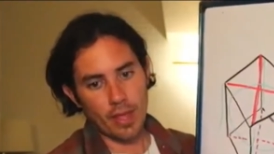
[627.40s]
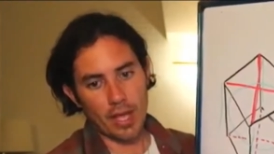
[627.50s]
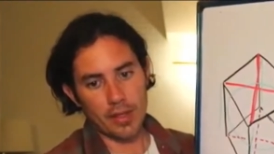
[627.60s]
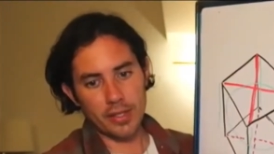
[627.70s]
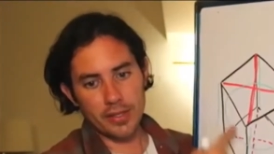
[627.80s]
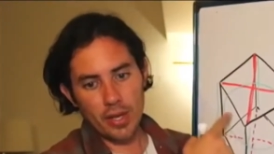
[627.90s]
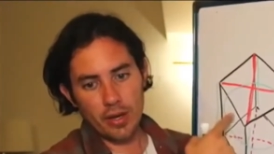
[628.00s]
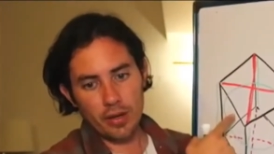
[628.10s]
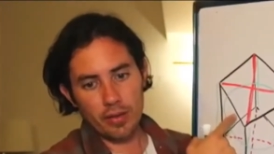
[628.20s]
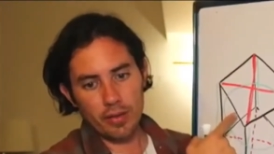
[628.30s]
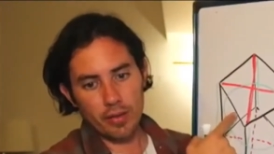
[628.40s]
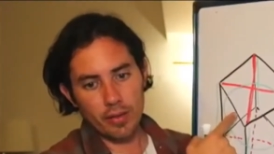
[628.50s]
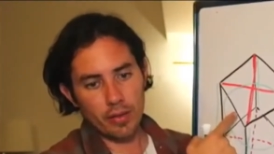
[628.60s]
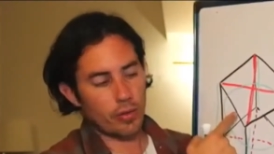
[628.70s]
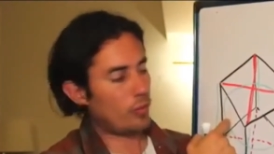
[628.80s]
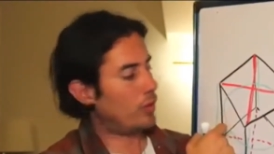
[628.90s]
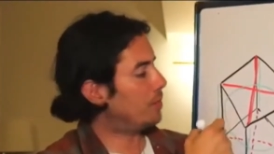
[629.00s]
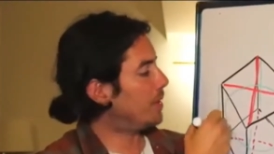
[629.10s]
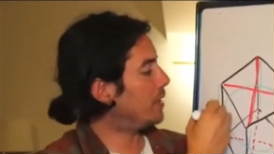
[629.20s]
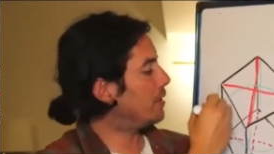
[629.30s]
And this earth will
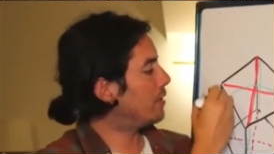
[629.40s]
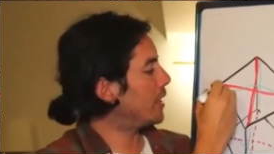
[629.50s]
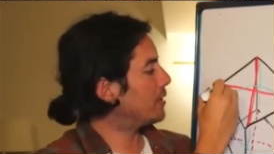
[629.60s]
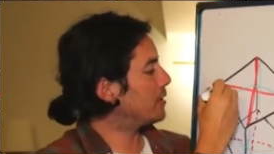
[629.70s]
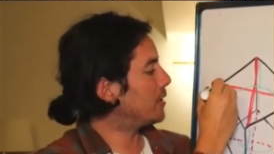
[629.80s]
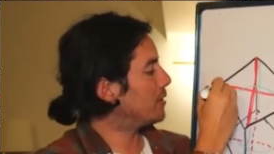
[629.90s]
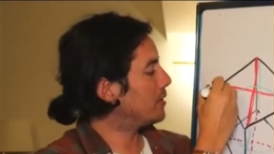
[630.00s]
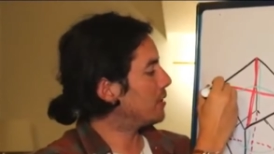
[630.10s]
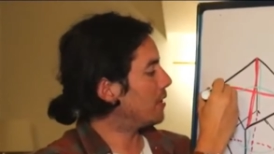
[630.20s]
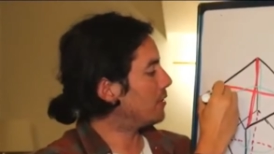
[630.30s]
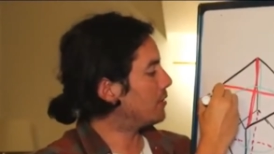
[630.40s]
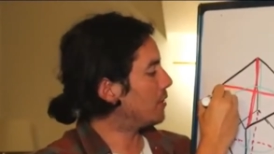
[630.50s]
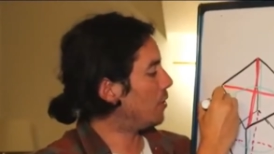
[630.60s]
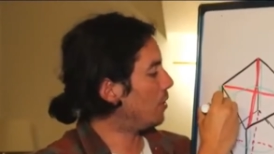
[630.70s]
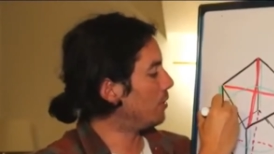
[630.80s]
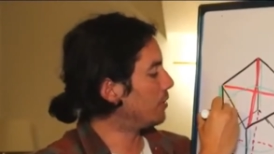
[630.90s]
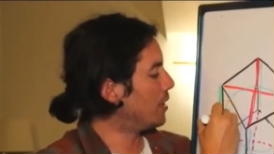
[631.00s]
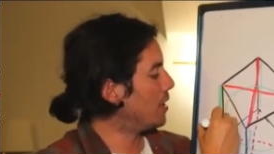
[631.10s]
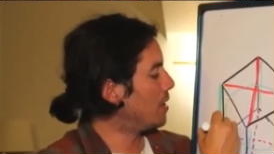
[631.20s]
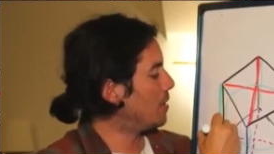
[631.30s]
be connected and
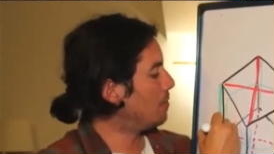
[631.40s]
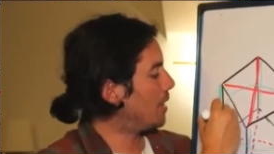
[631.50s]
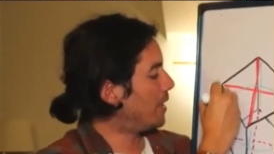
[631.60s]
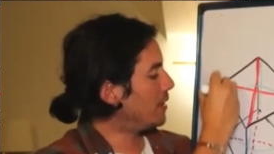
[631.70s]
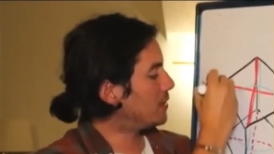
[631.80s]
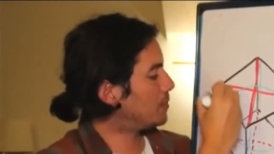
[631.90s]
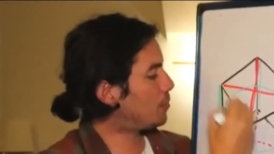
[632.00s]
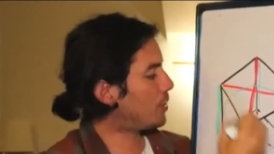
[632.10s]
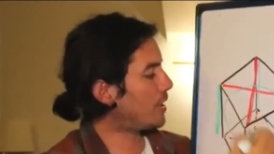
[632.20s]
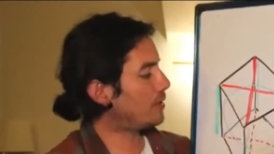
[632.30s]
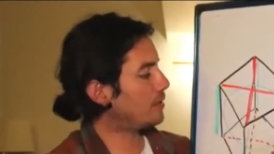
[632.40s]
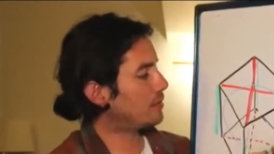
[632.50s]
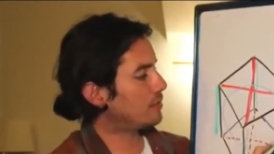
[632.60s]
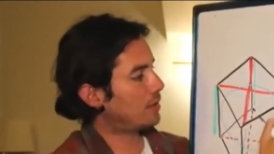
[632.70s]
held by spring,